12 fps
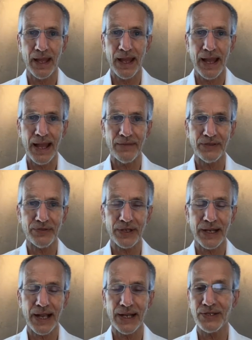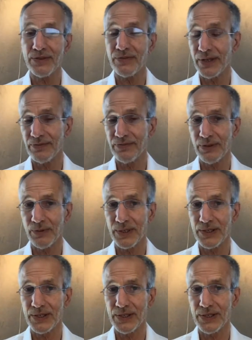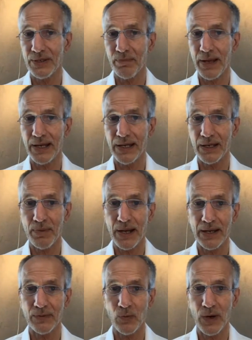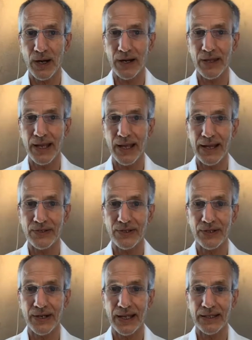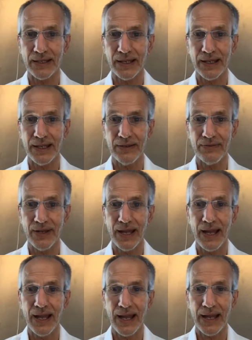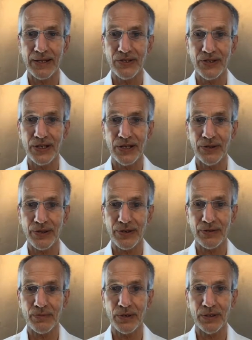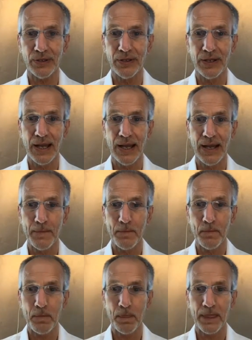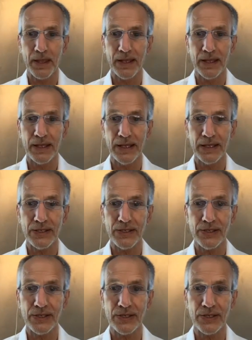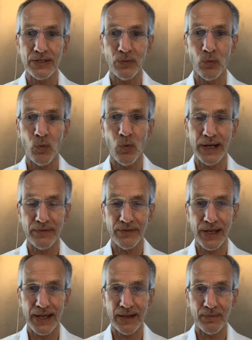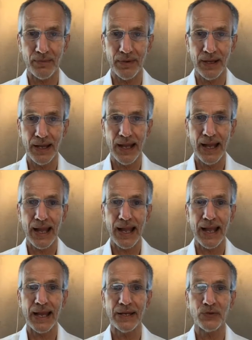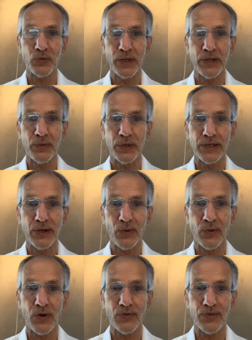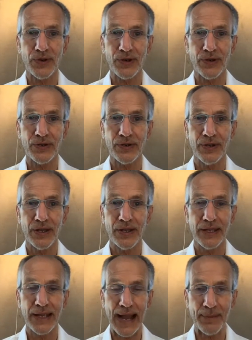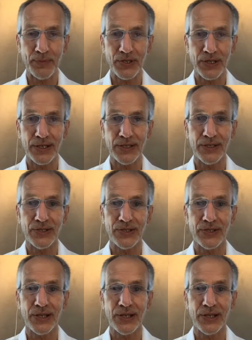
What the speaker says: have different kinds of influences depending upon where they enter and leave. And geothermal is one of them. And we would go over the options